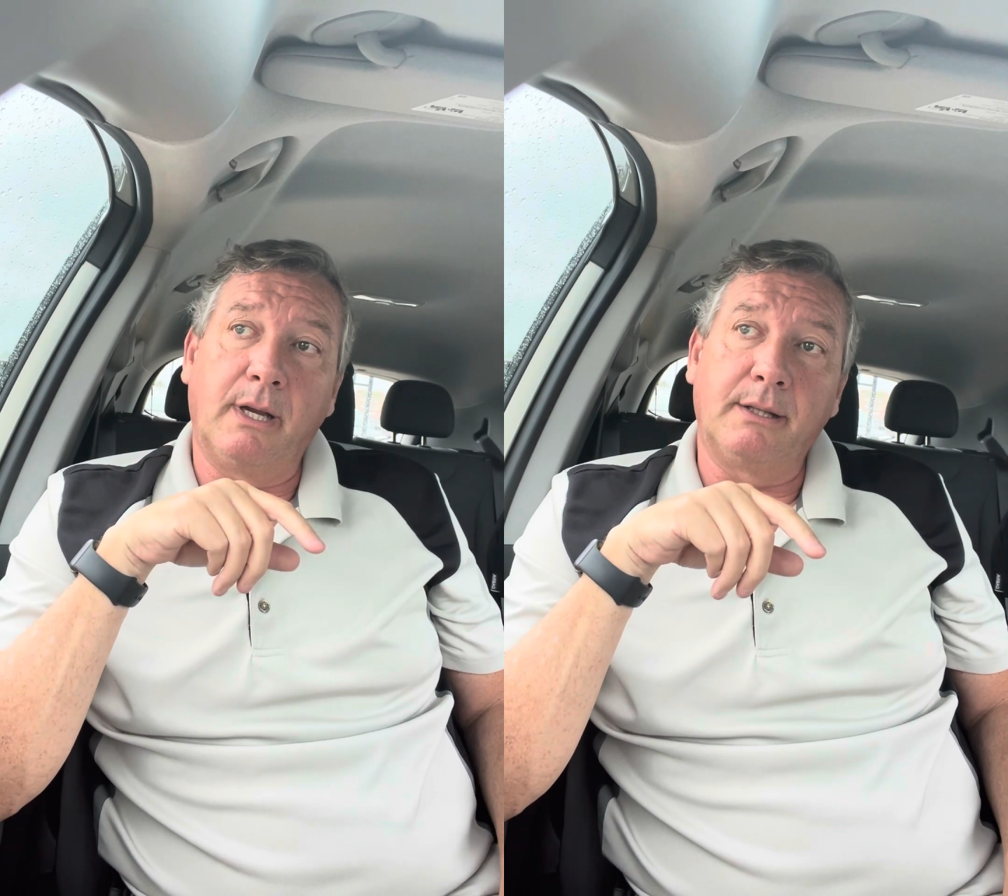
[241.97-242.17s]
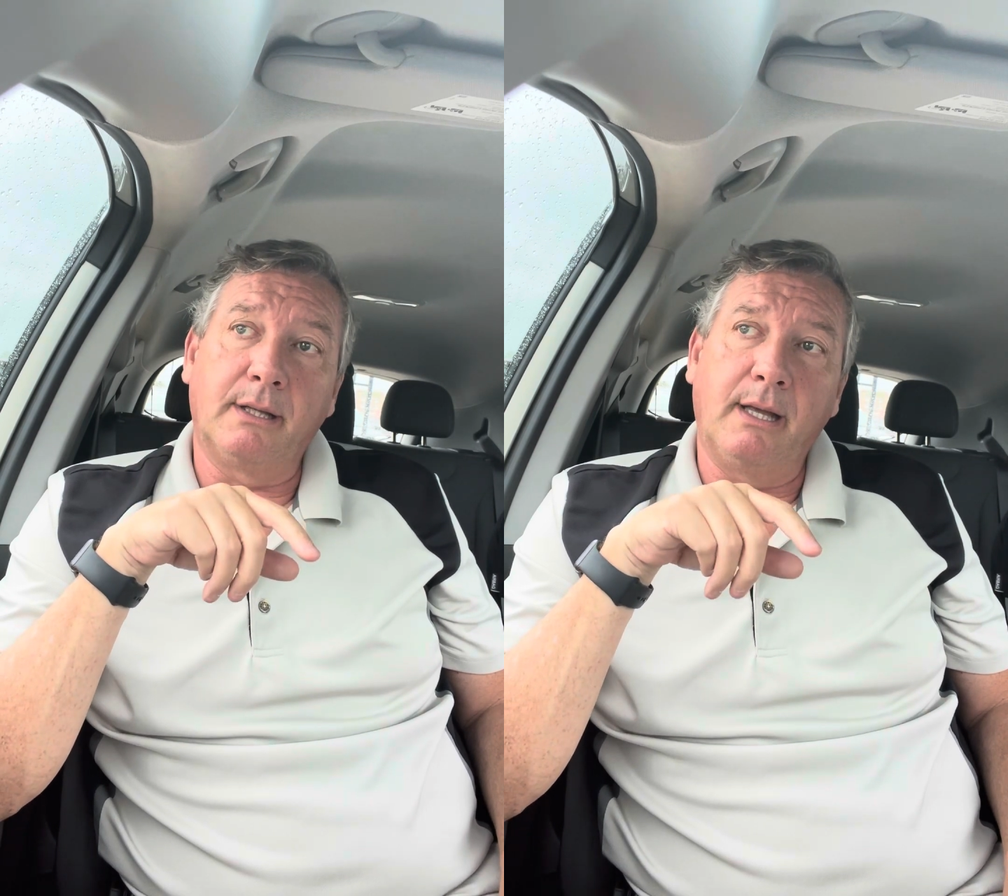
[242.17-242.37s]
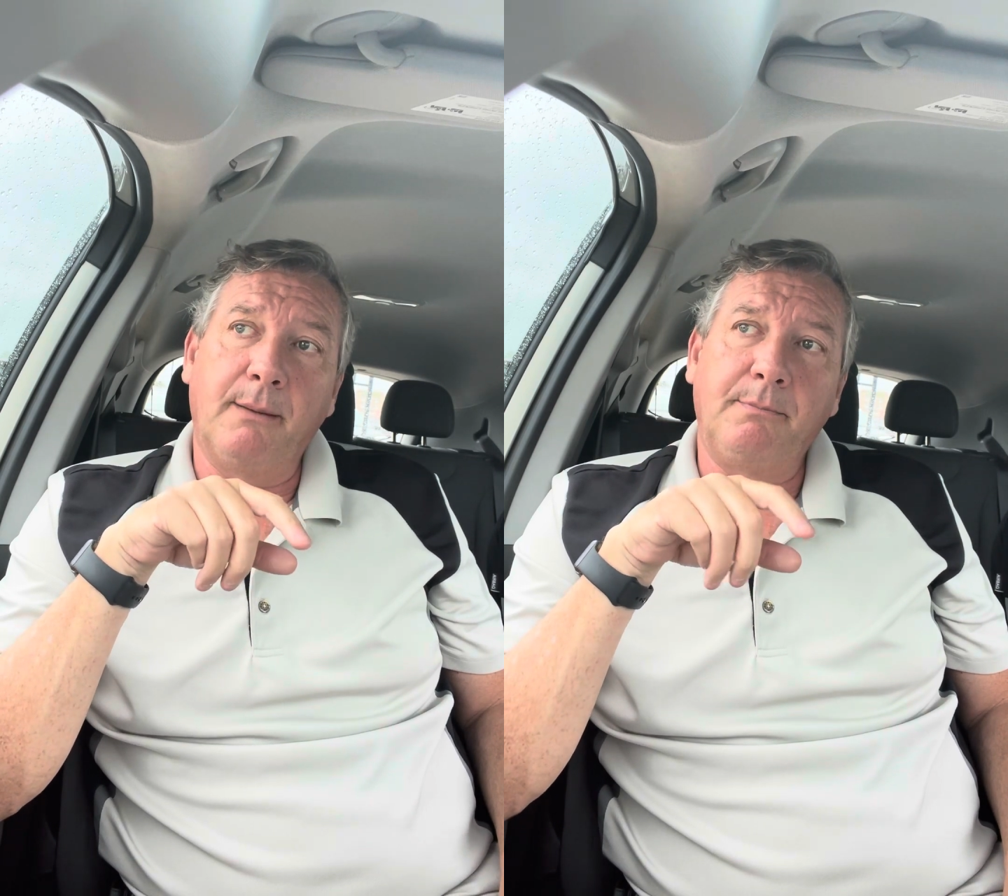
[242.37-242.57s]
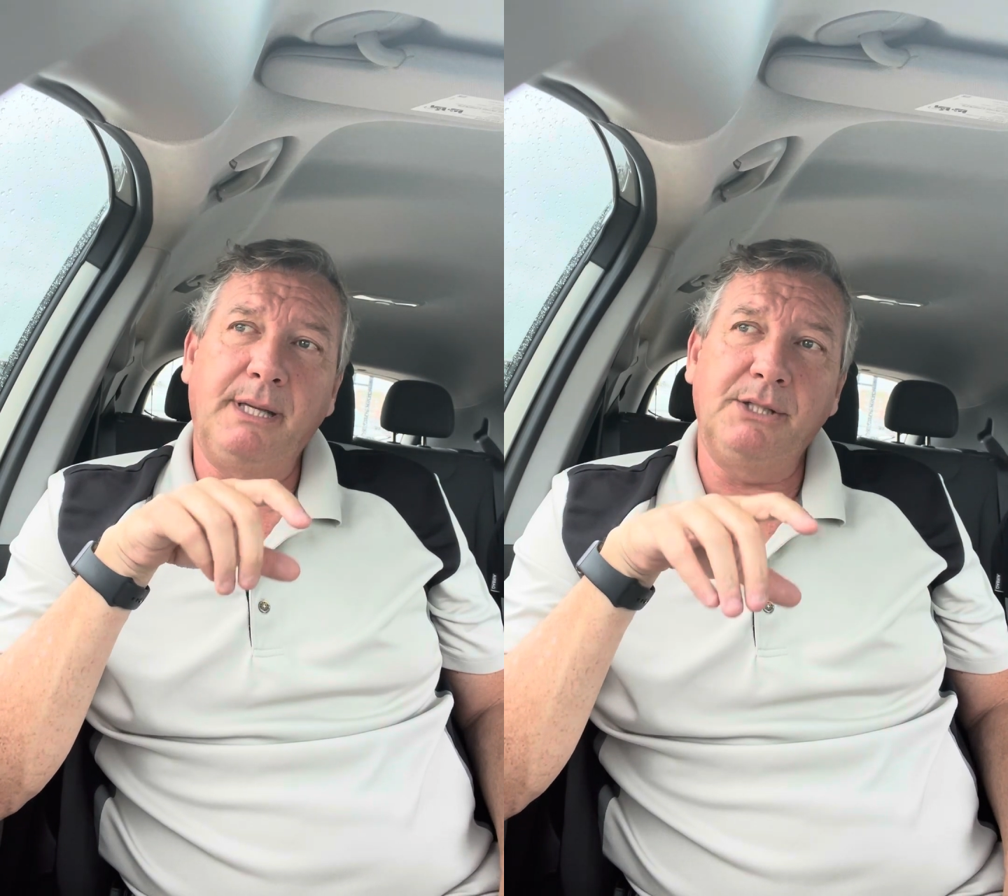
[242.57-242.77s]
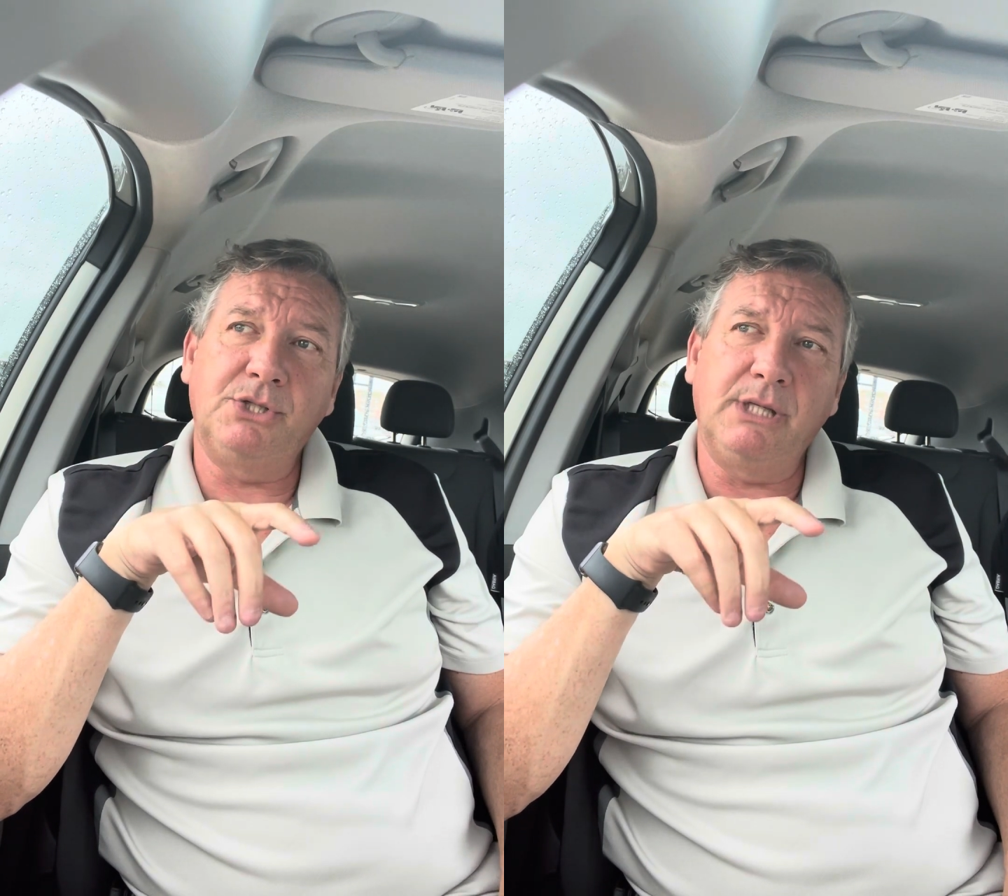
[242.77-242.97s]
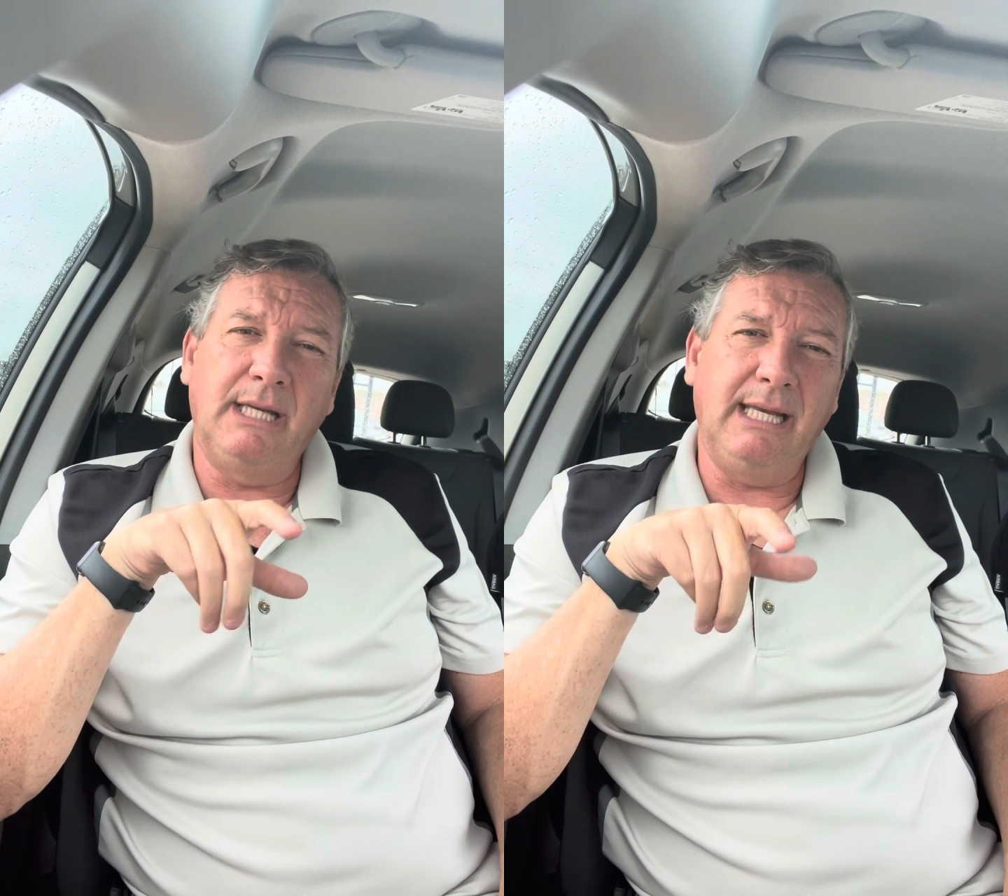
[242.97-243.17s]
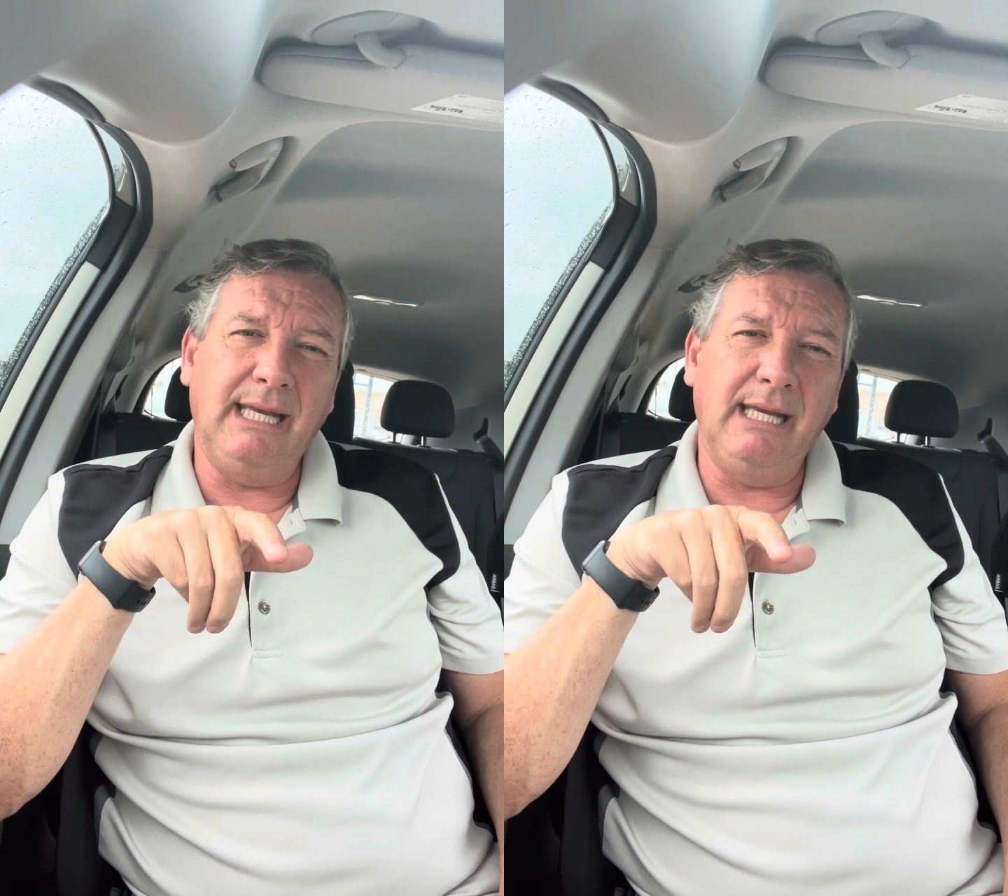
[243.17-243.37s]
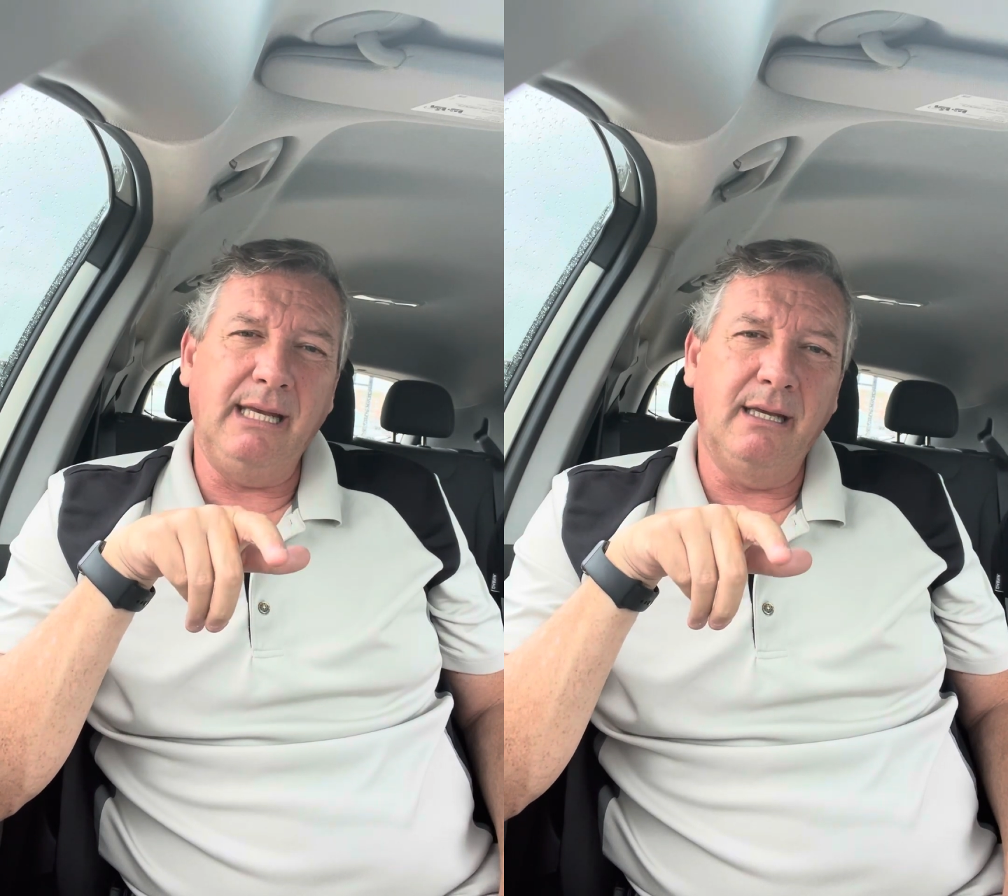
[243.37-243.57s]
The
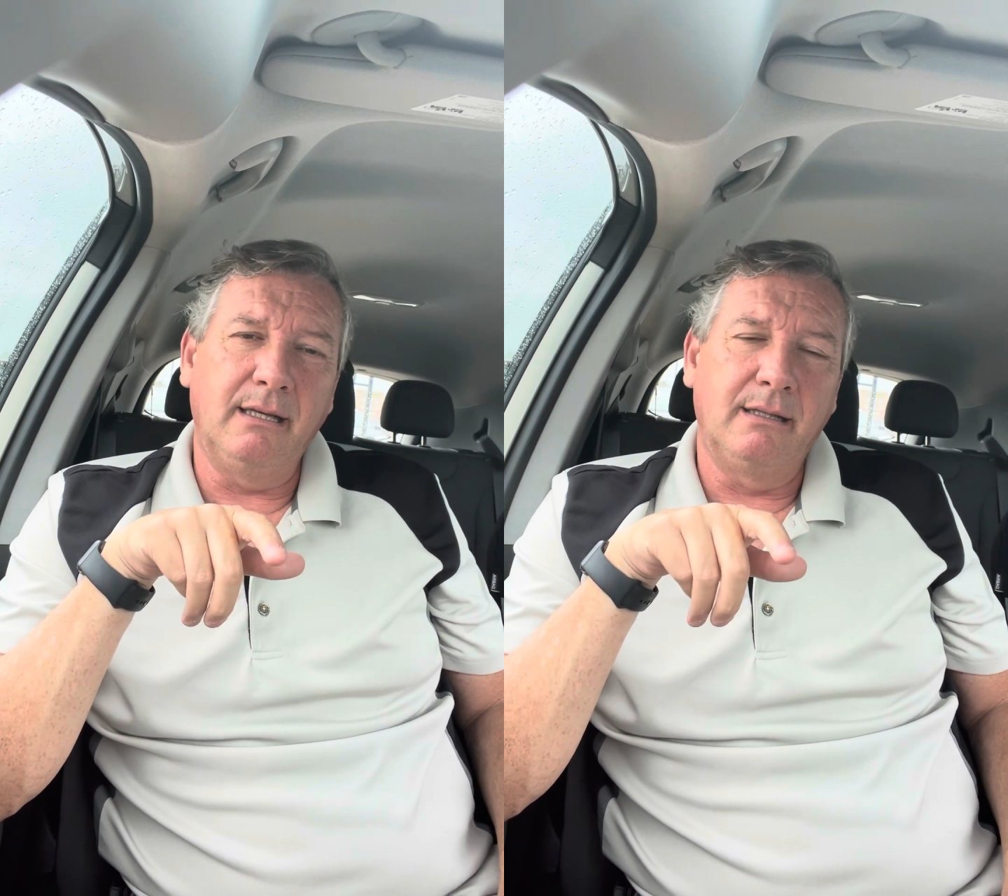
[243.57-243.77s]
mpge,